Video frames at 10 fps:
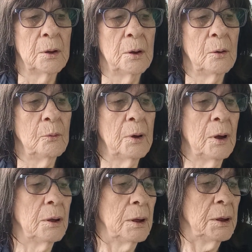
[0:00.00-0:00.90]

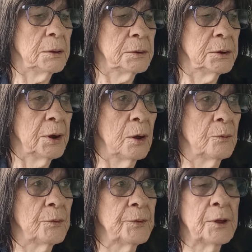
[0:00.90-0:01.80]
Well,
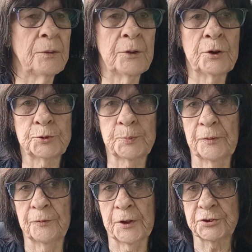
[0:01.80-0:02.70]
there's
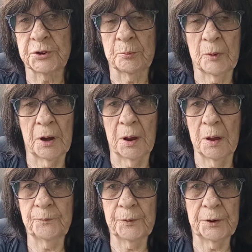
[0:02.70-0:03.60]
been things in my
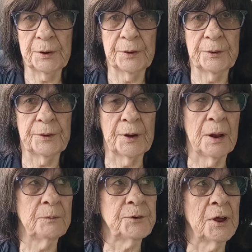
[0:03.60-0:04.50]
life that
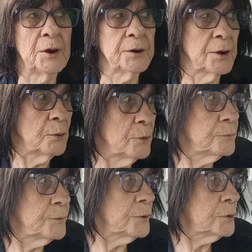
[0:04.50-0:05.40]
I've done, and I
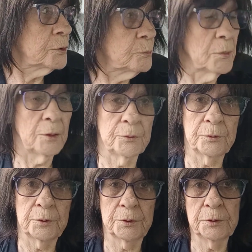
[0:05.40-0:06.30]
wasn't a very good
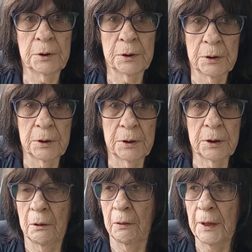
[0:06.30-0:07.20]
mother,
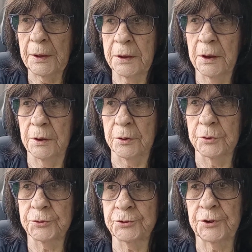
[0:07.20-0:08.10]
and all that kind of
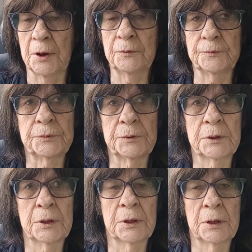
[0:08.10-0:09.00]
good stuff.
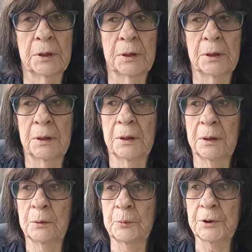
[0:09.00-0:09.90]

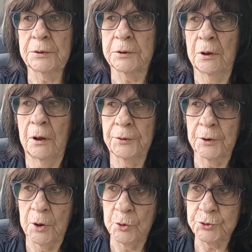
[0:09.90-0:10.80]
But God
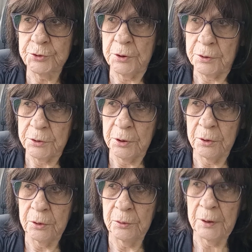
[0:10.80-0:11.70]
knows,
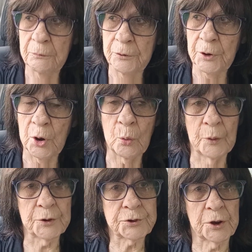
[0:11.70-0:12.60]
you never know
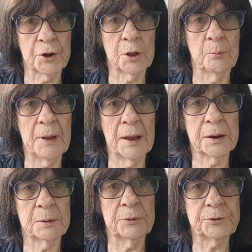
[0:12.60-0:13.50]
when it's going to come back
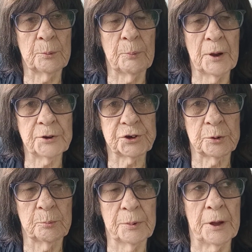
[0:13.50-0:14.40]
and to bite you in
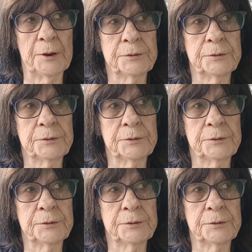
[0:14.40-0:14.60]
the butt.